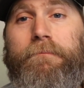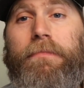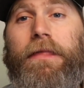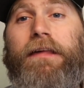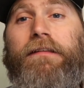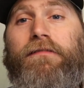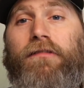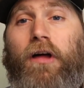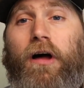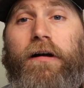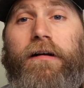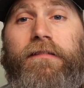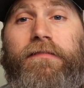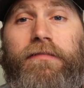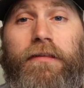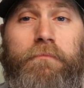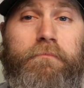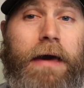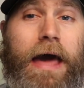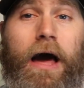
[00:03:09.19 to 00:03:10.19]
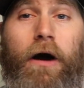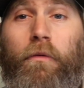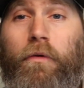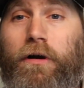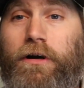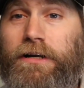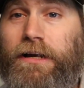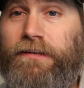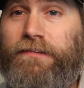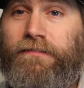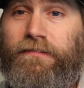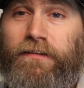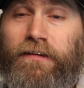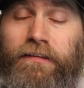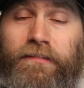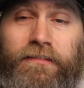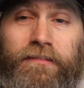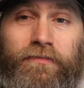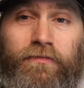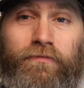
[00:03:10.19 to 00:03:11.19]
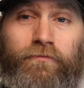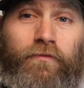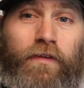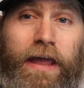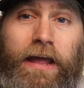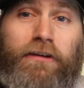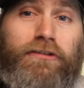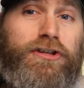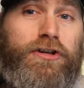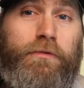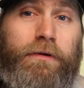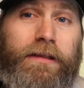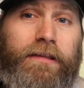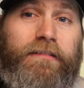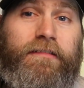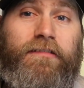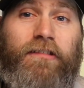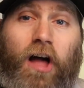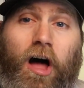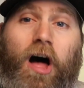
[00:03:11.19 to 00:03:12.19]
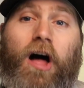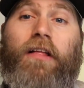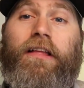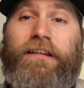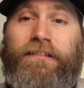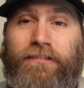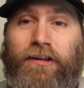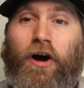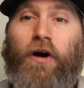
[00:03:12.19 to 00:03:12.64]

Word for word: as long as the malware doesn't fail to install, it's